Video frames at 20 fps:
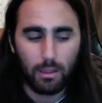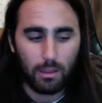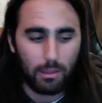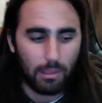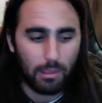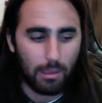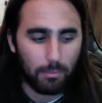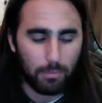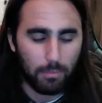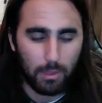
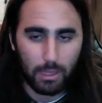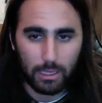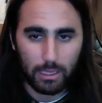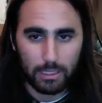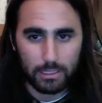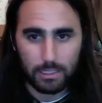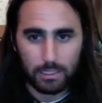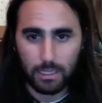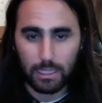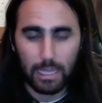that like
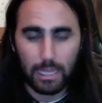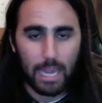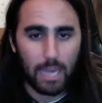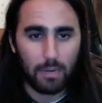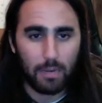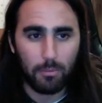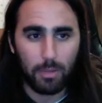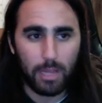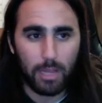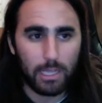it's going to
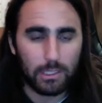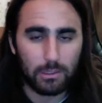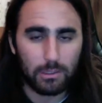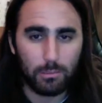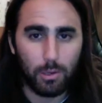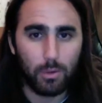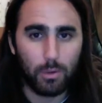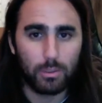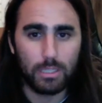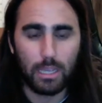cannibalize
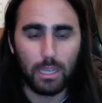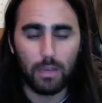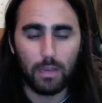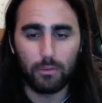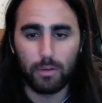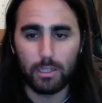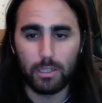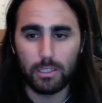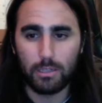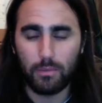from hotel
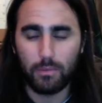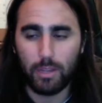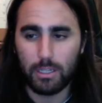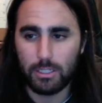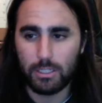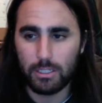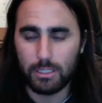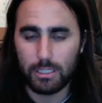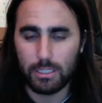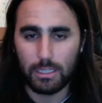
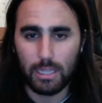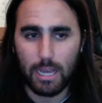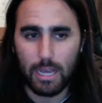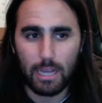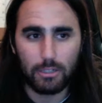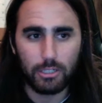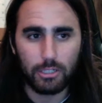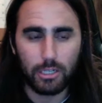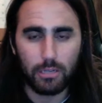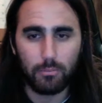reservations and
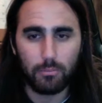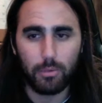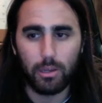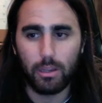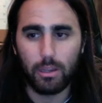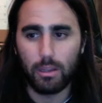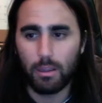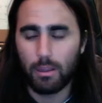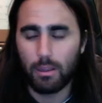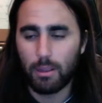lodging.
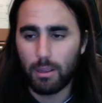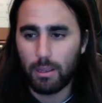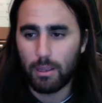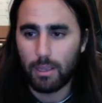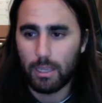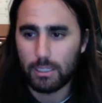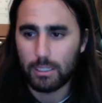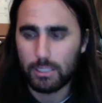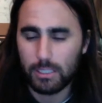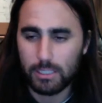But
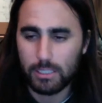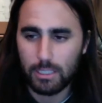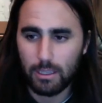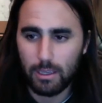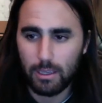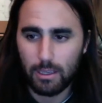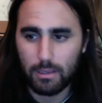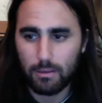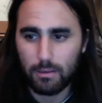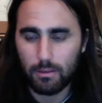it's just
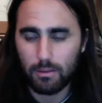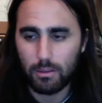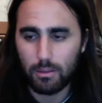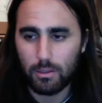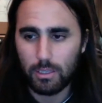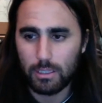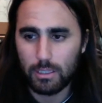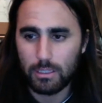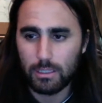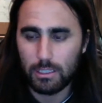like you
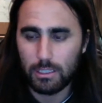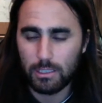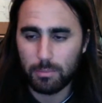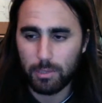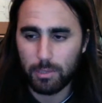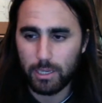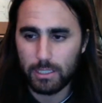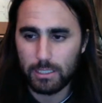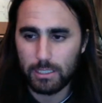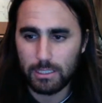get to these
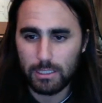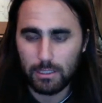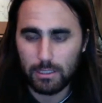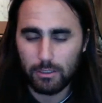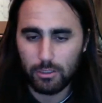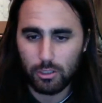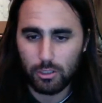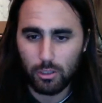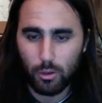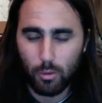places and
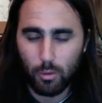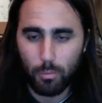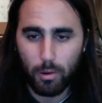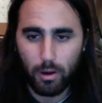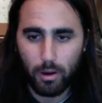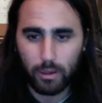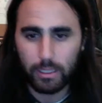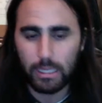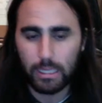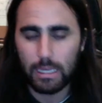there's no
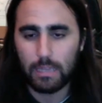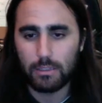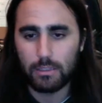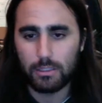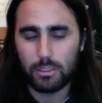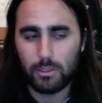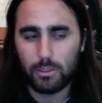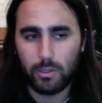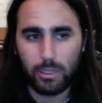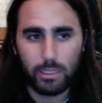parking on the
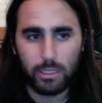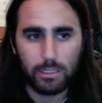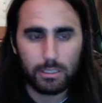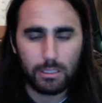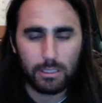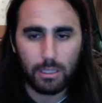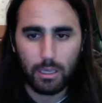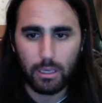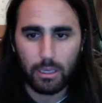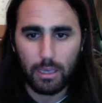
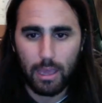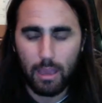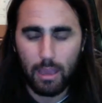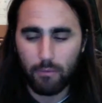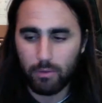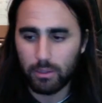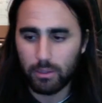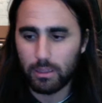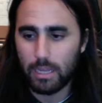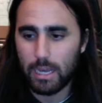streets. Like,
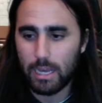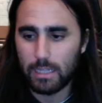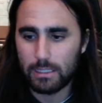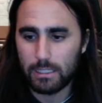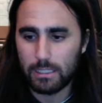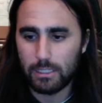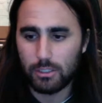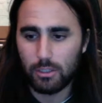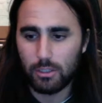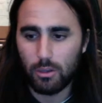every lot
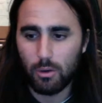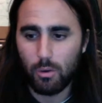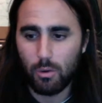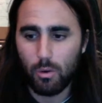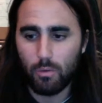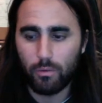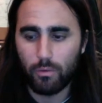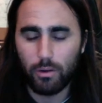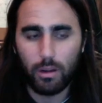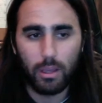says no
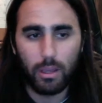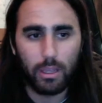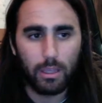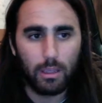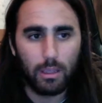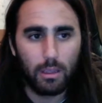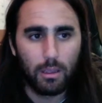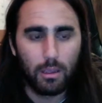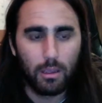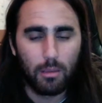overnight
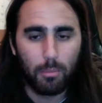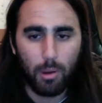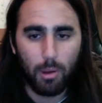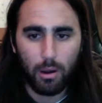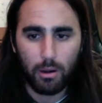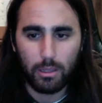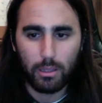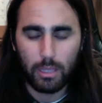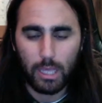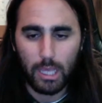
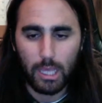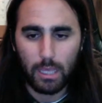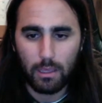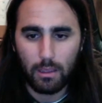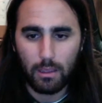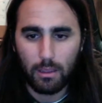parking,